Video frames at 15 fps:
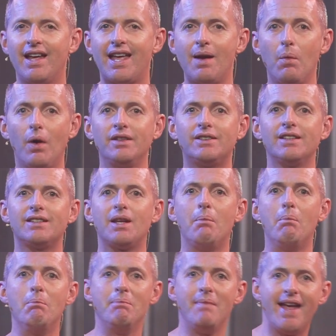He wanted
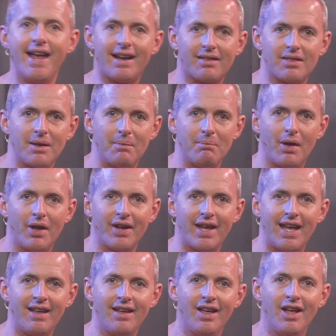to make the
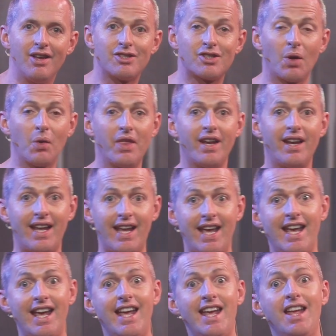money so that
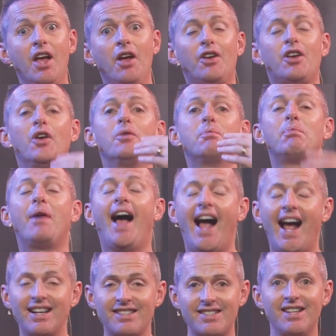he could
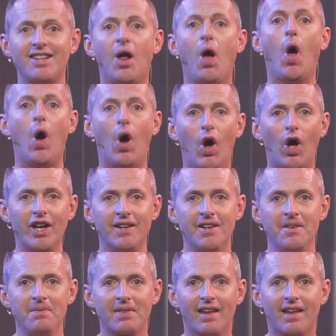pass it on.